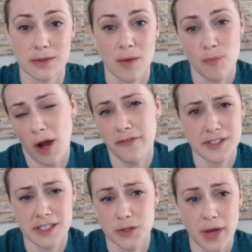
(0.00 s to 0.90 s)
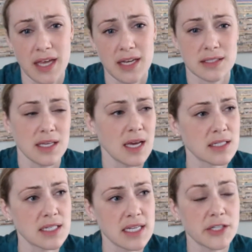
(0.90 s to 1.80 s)
At breakfast, it's okay to say, yeah,
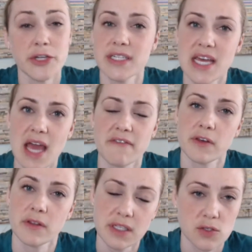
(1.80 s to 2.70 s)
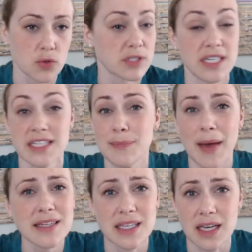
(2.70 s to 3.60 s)
today's a good day. I feel this, or today's a
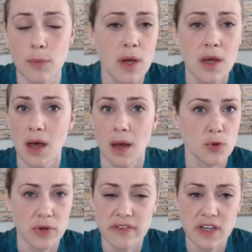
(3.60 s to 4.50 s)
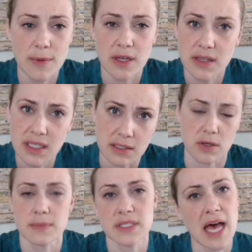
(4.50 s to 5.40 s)
bad day. I'm, I'm grieving about this, or
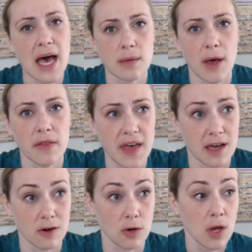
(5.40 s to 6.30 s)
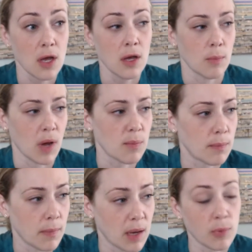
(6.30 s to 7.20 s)
I'm sad about that, or my,
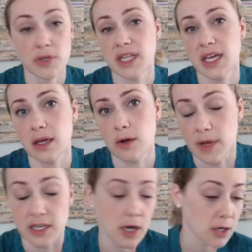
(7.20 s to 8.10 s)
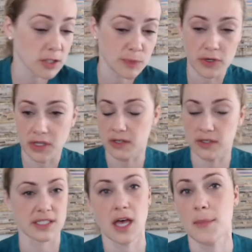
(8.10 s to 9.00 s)
my birthday or my daughter's birthday is,
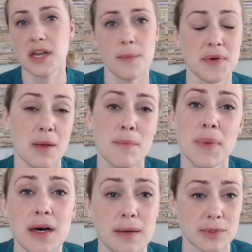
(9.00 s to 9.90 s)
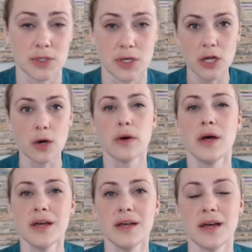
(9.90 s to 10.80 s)
just coming up and I'm bummed. Or, you know,
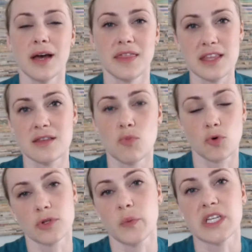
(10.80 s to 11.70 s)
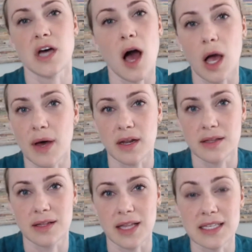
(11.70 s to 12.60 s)
I think the more that we talk about it,
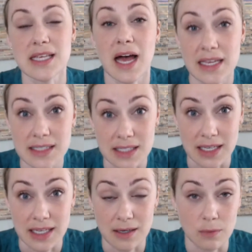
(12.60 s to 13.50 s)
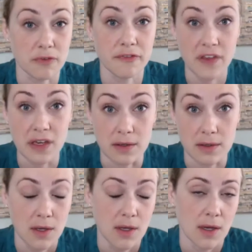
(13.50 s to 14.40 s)
the less isolated we'll feel.
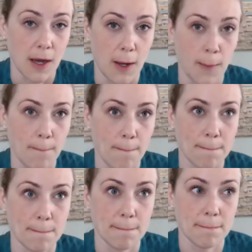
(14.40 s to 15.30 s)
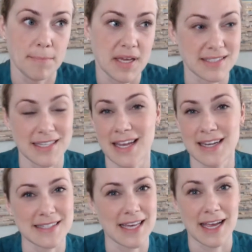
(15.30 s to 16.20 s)
Um, because again,
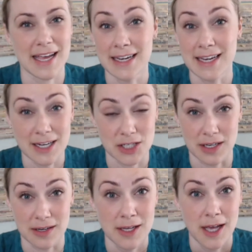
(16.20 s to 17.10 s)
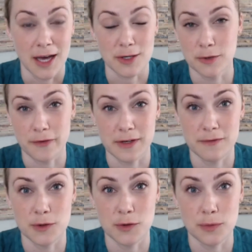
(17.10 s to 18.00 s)
it's that connection. I don't know if any of
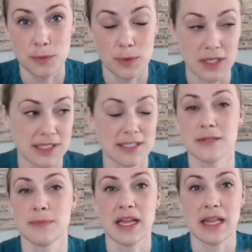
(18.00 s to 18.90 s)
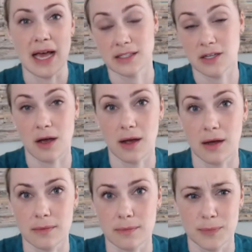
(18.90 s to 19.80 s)
you listened to my last talk.
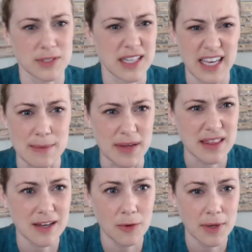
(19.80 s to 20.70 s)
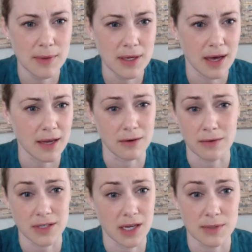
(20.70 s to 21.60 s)
Uh, was it like a month ago, maybe? I don't know.
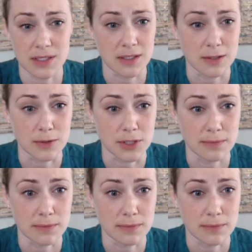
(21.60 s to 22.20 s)
Time is an illusion.